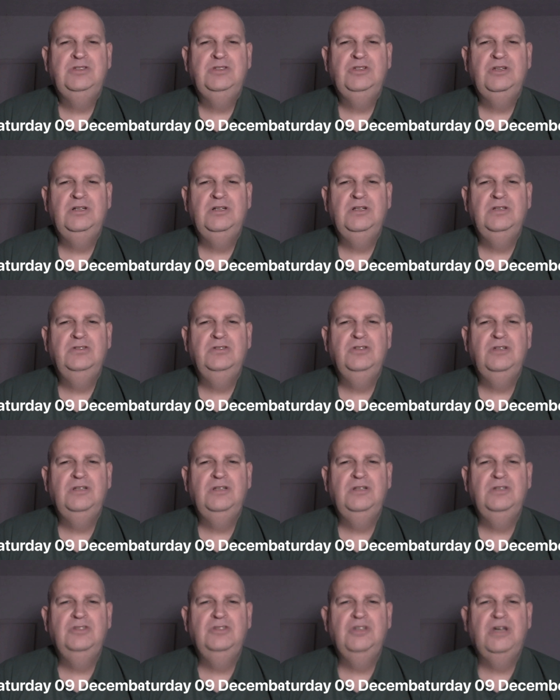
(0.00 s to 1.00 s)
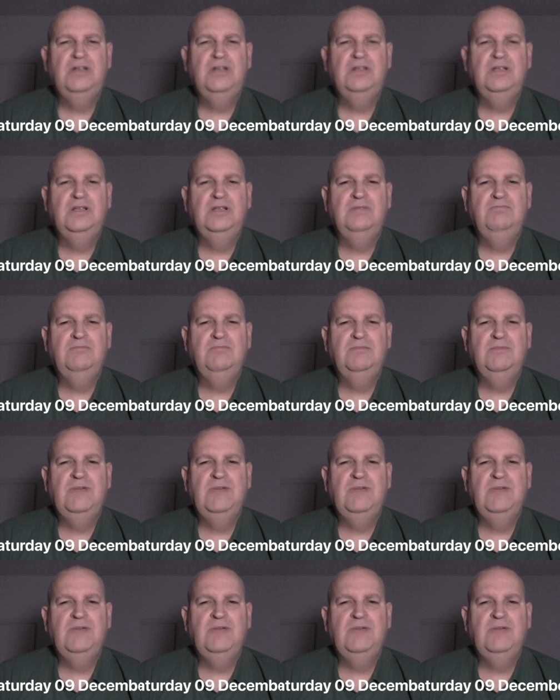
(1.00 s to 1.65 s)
Jingle, jingle, jangle,